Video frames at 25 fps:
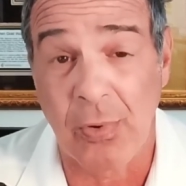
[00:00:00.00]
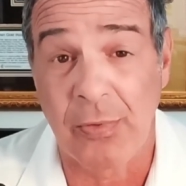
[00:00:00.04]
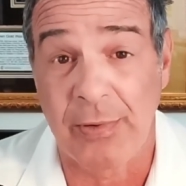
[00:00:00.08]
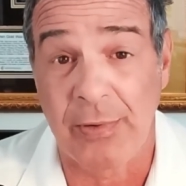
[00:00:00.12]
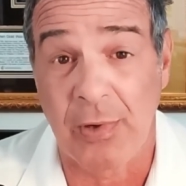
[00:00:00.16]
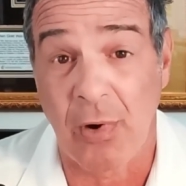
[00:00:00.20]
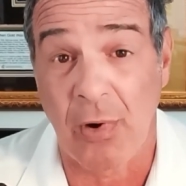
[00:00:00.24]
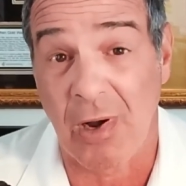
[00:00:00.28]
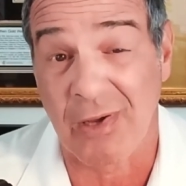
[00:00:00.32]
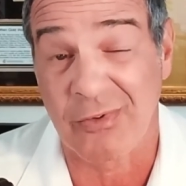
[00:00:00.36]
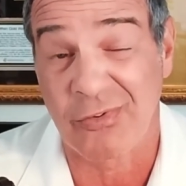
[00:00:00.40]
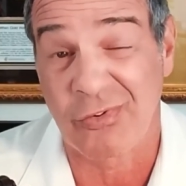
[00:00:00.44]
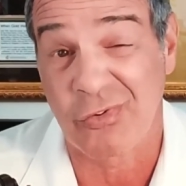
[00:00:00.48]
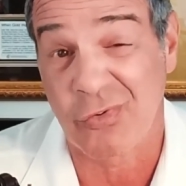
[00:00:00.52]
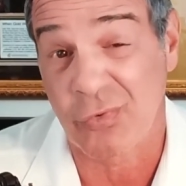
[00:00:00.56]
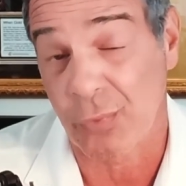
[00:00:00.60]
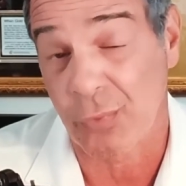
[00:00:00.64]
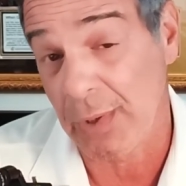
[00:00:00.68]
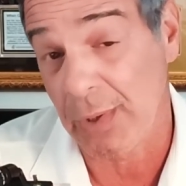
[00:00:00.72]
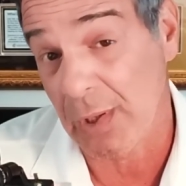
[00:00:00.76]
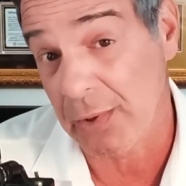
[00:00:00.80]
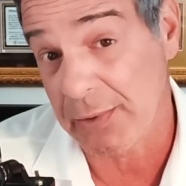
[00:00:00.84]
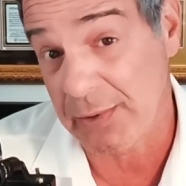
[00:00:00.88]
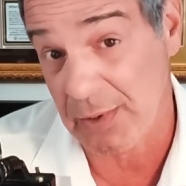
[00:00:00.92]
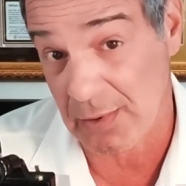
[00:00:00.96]
the
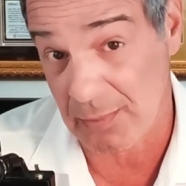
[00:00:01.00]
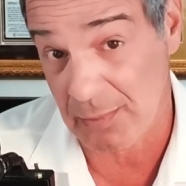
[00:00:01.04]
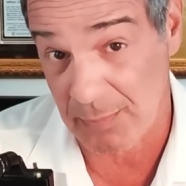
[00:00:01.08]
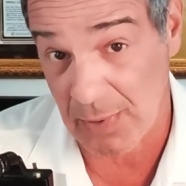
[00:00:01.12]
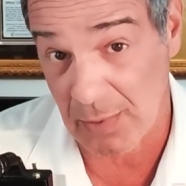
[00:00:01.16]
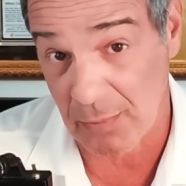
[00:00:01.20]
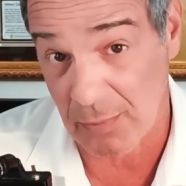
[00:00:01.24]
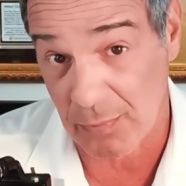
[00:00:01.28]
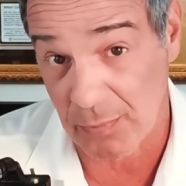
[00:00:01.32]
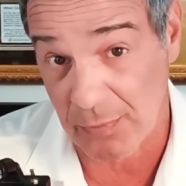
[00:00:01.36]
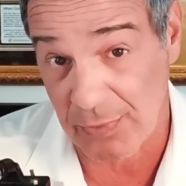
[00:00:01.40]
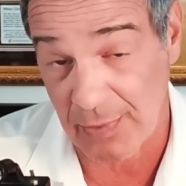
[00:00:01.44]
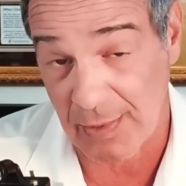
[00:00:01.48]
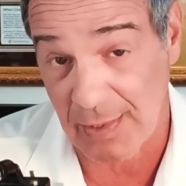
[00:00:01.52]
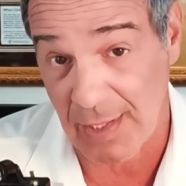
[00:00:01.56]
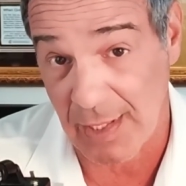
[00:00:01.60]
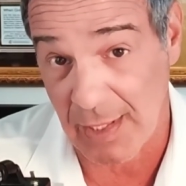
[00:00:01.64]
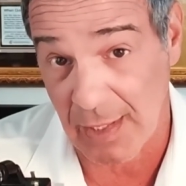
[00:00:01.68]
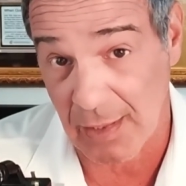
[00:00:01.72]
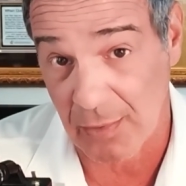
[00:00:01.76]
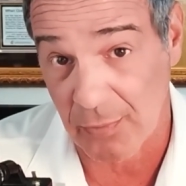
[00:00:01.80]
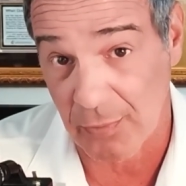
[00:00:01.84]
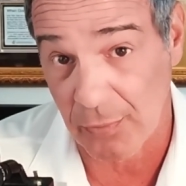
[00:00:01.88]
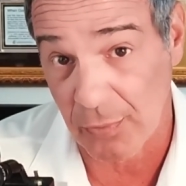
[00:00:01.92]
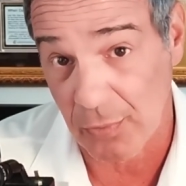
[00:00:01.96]
Australian mint with the
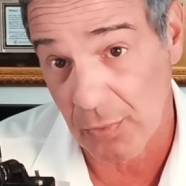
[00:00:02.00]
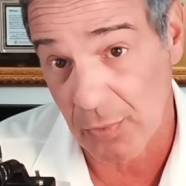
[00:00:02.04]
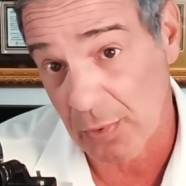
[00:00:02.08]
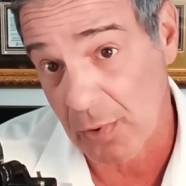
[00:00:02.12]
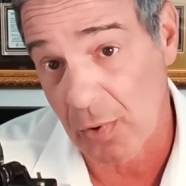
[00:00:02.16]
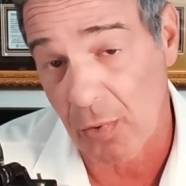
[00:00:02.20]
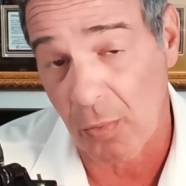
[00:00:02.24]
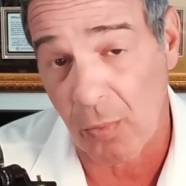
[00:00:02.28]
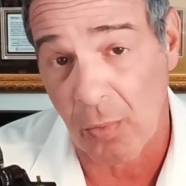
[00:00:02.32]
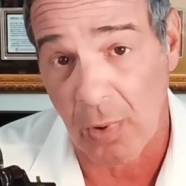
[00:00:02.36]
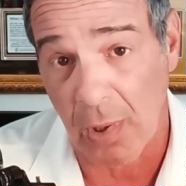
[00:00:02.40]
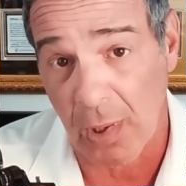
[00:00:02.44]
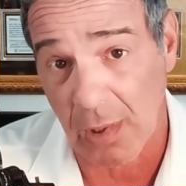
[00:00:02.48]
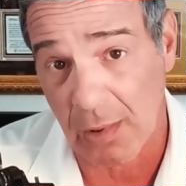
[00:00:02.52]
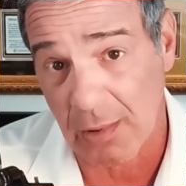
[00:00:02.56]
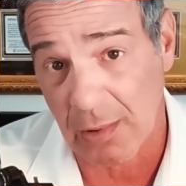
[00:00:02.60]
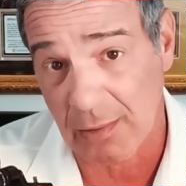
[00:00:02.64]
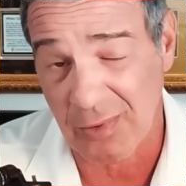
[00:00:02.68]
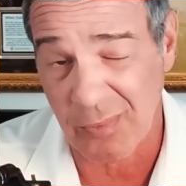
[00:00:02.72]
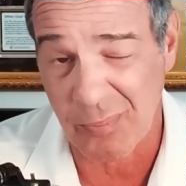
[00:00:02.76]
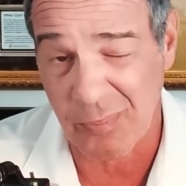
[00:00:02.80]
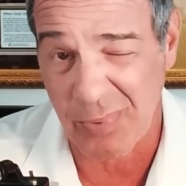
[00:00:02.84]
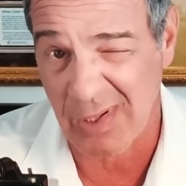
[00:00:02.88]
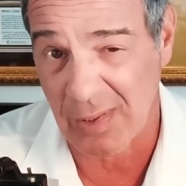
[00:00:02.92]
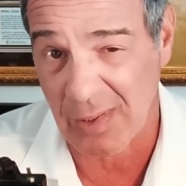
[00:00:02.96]
kangaroo or koala,
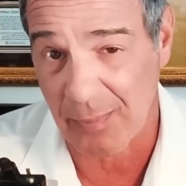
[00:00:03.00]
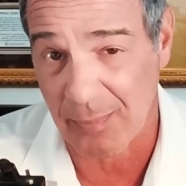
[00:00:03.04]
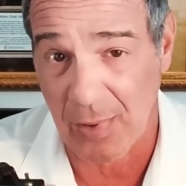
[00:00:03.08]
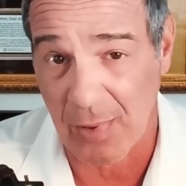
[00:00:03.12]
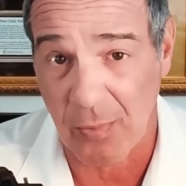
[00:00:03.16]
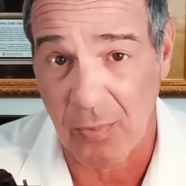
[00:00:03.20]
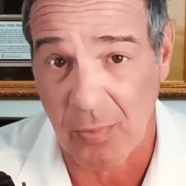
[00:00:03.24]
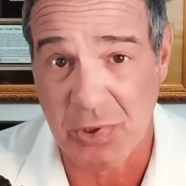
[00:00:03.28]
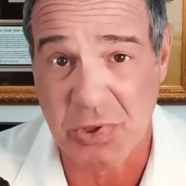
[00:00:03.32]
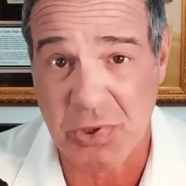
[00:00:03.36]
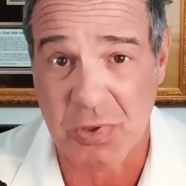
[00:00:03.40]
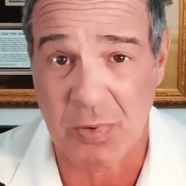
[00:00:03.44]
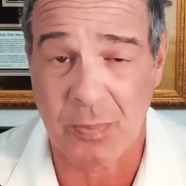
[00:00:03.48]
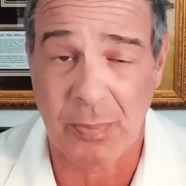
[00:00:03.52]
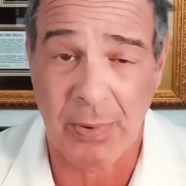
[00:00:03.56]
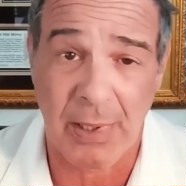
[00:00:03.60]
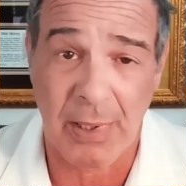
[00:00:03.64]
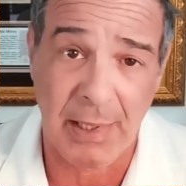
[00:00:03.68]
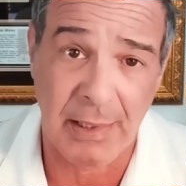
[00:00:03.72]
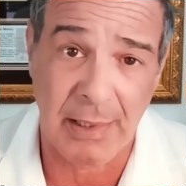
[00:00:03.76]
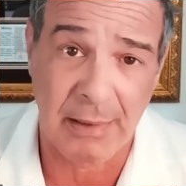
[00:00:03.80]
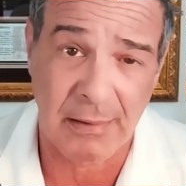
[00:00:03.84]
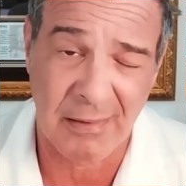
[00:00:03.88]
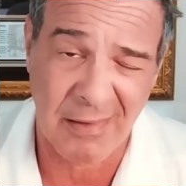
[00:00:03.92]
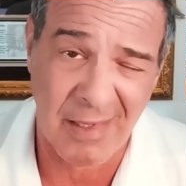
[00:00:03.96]
depending upon what you're buying.